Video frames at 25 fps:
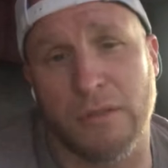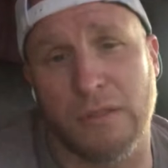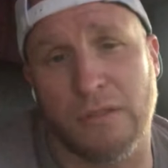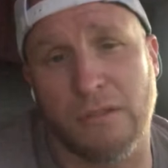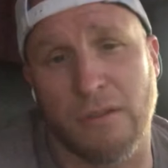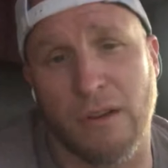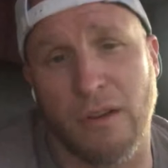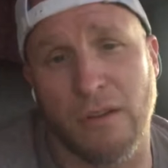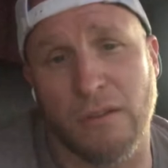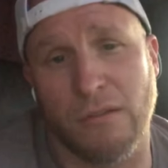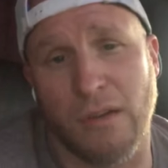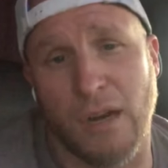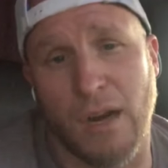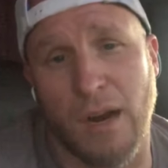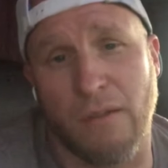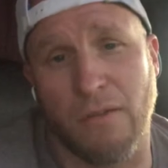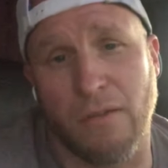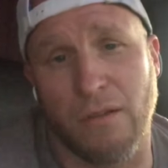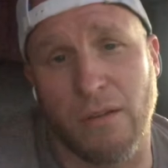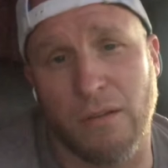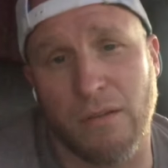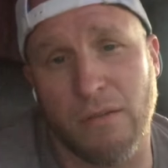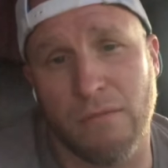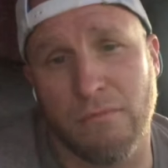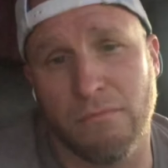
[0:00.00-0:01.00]
a truck
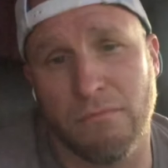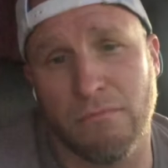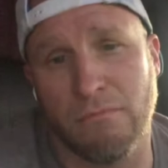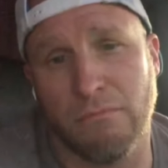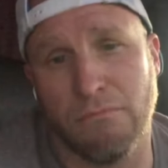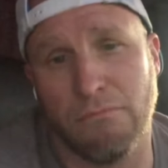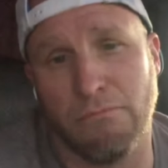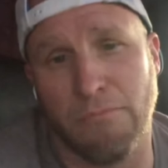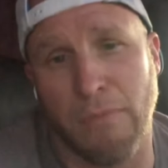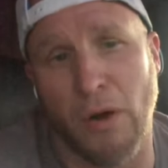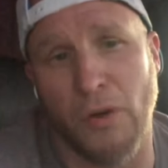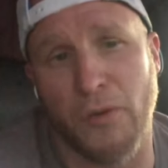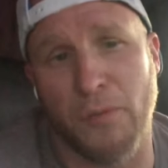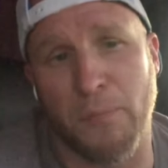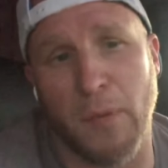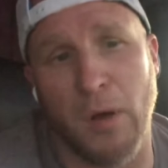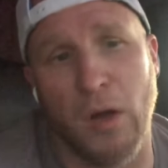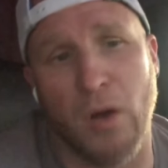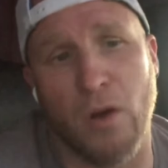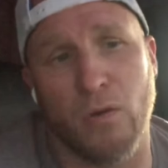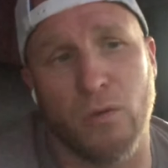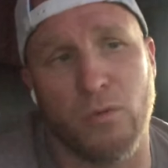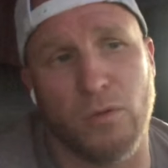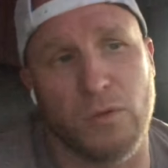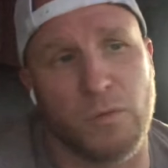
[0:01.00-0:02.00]
driver. Both my
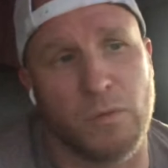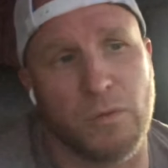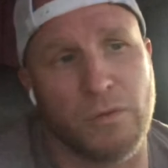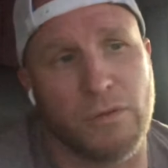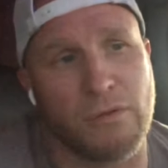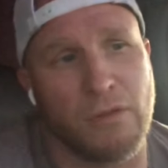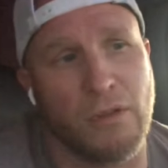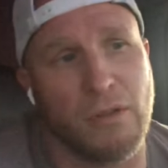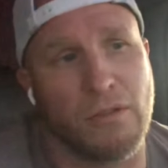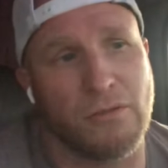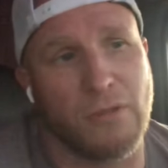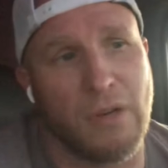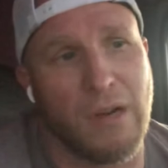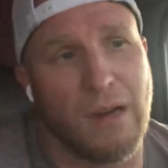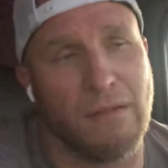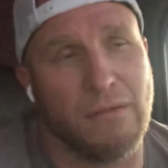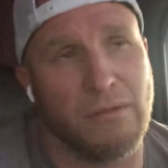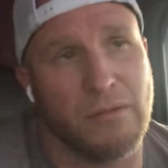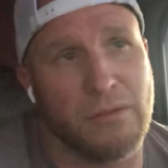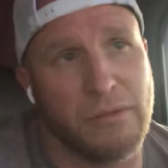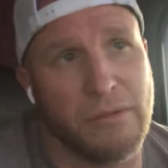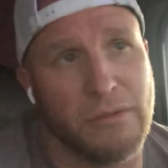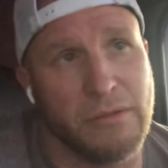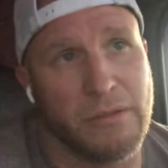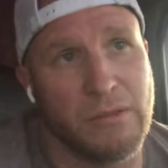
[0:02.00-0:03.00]
uncles were truck
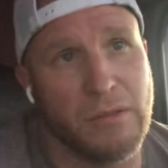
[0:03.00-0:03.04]
drivers.